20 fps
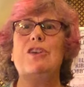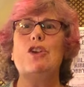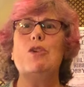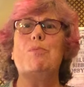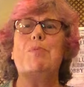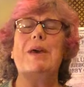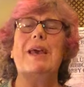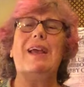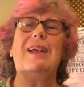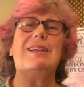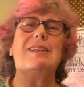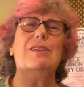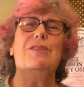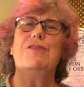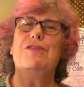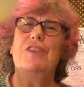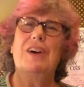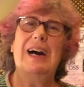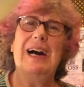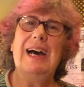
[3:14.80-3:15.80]
You picked a
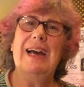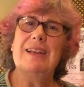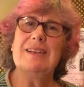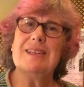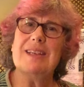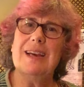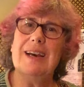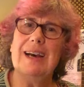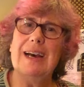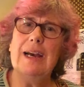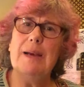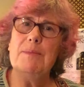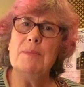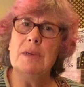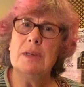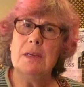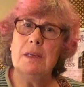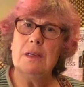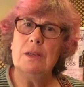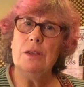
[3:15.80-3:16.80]
fine time,
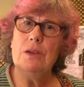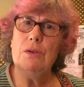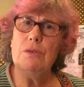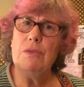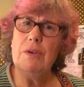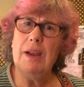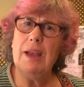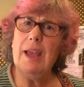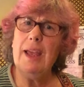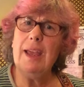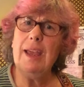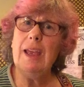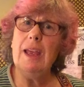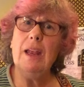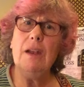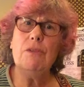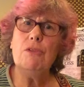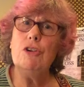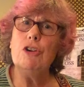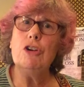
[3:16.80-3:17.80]
your
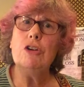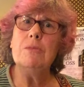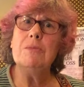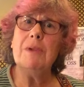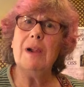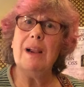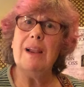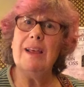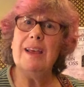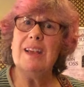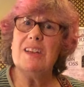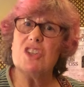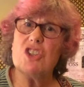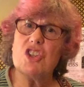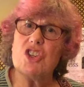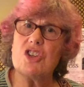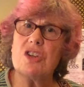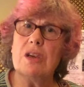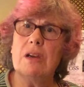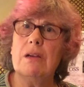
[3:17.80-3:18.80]
ringing room glitch.